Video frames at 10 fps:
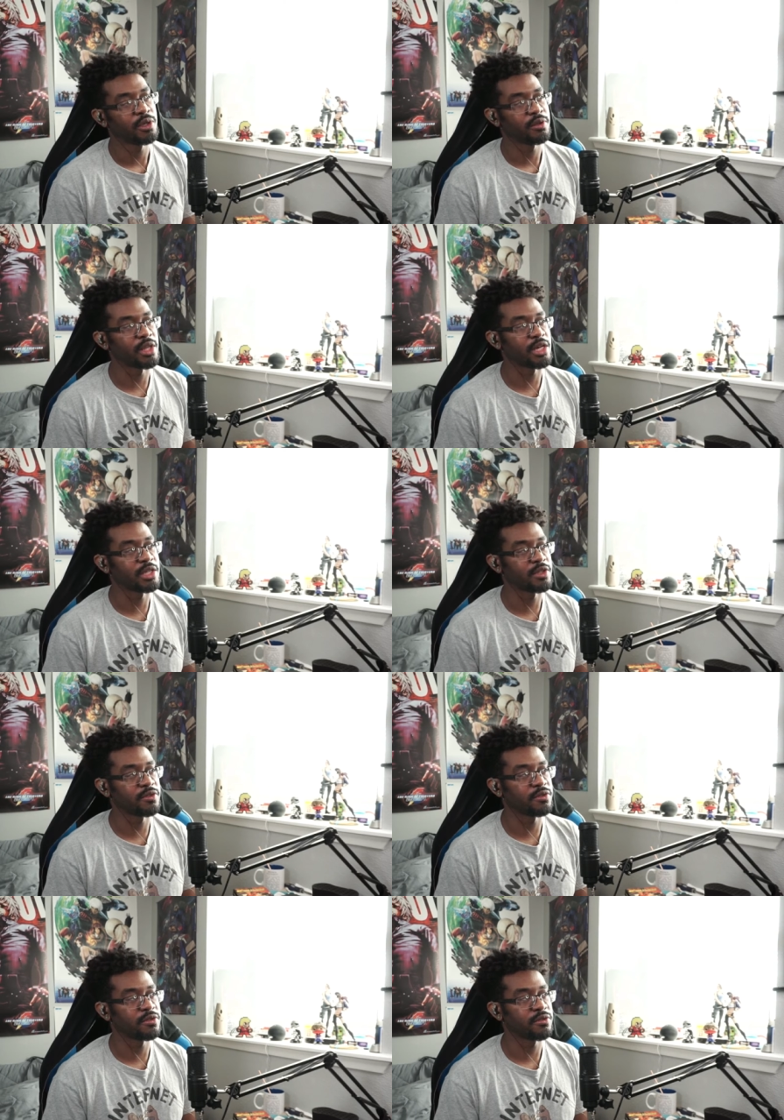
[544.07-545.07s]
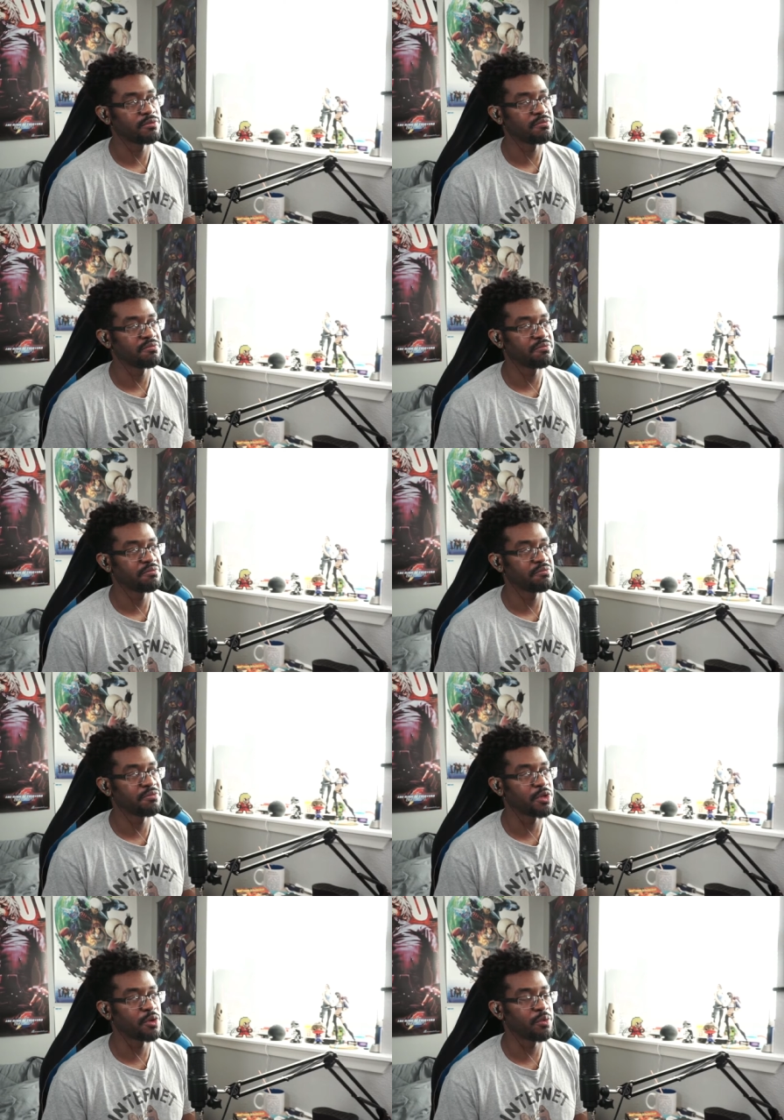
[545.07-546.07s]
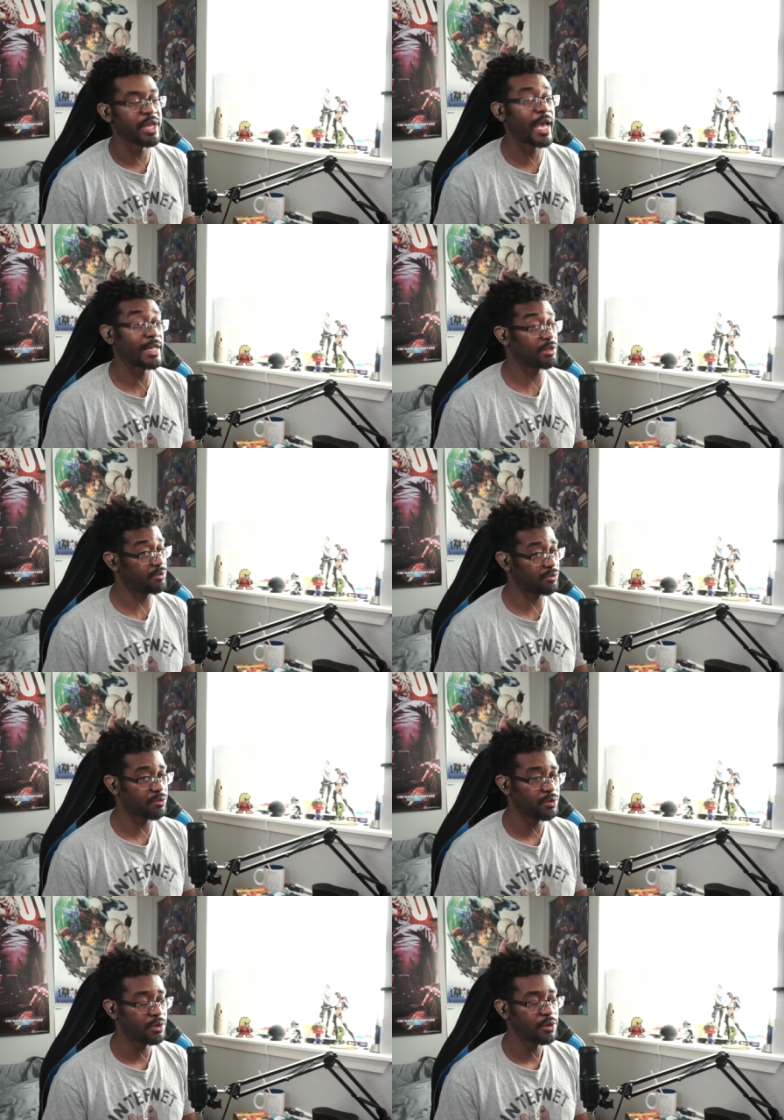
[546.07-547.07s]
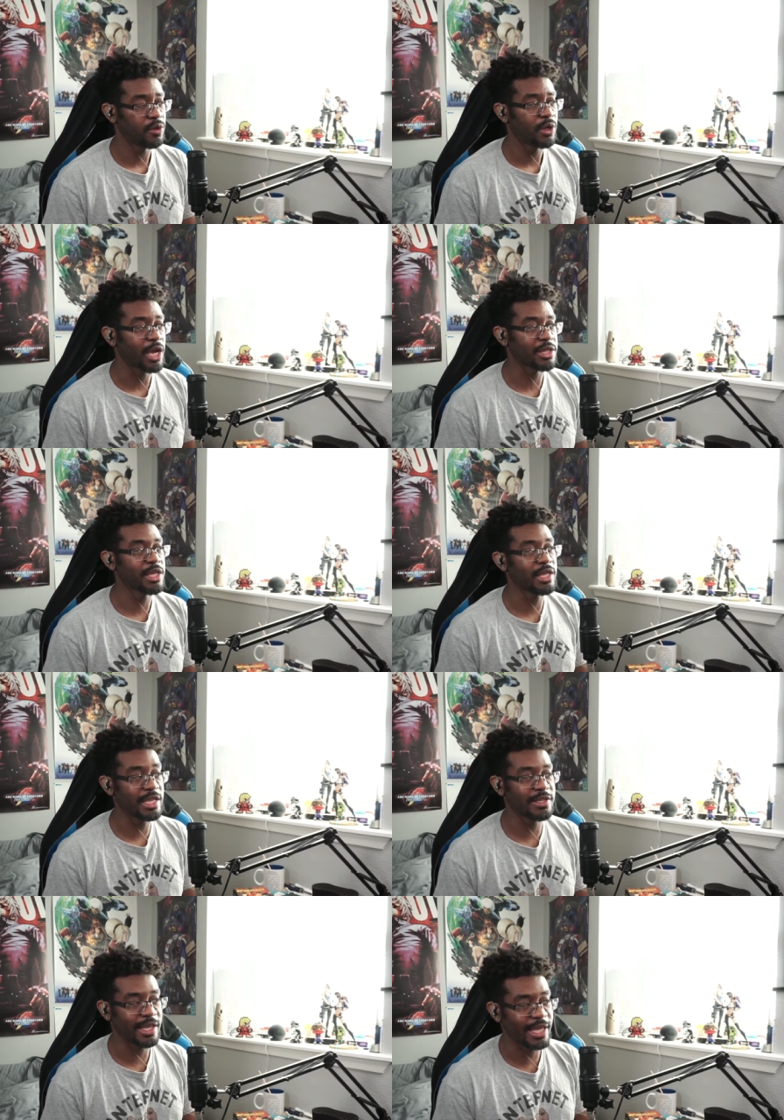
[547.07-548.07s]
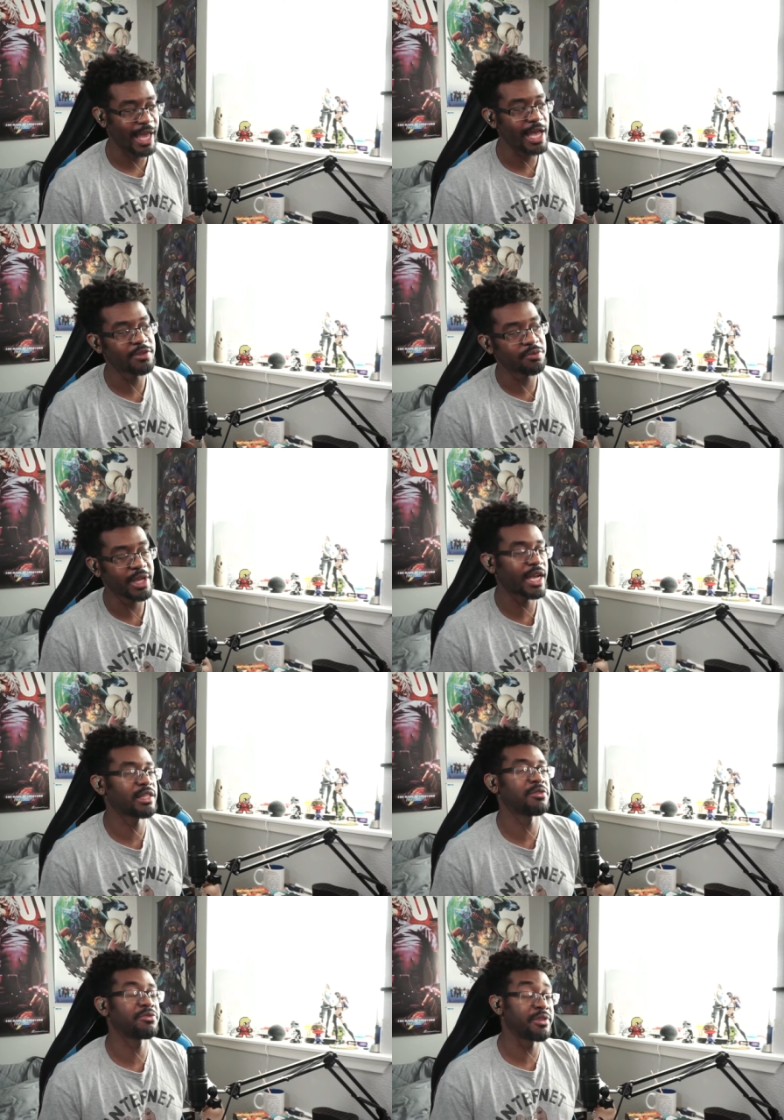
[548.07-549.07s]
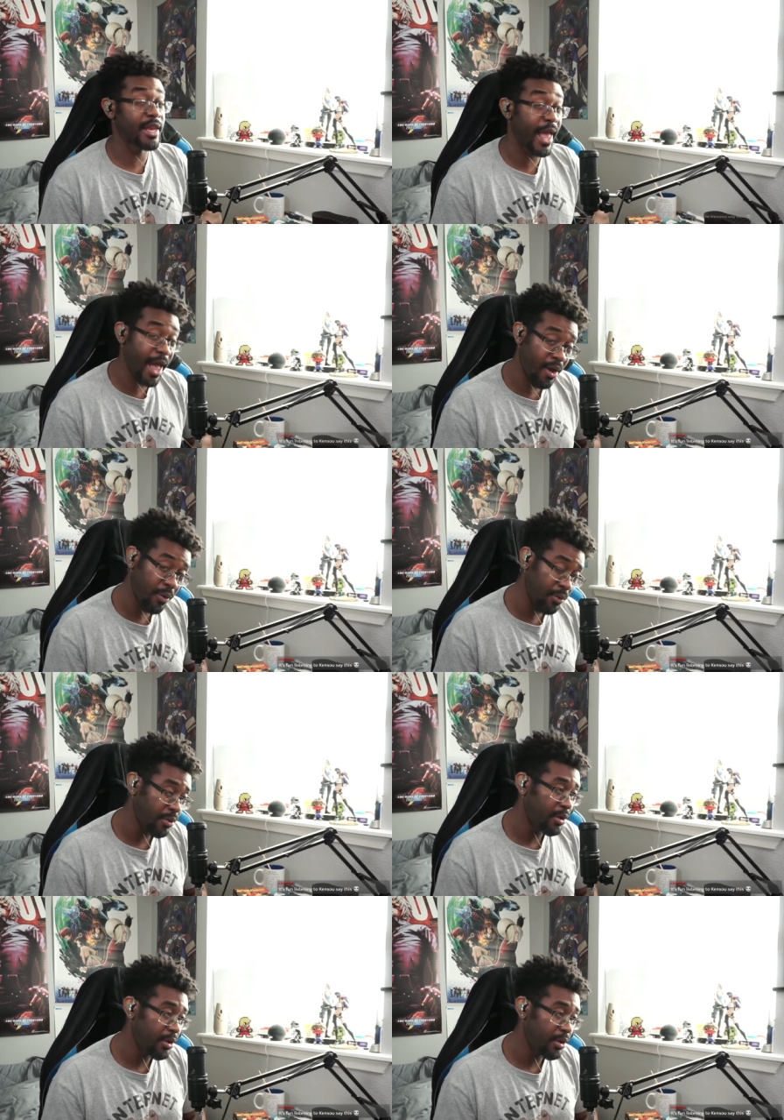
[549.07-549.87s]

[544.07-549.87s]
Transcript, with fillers: than it is, you know, reactive. I think it's it has reactive now.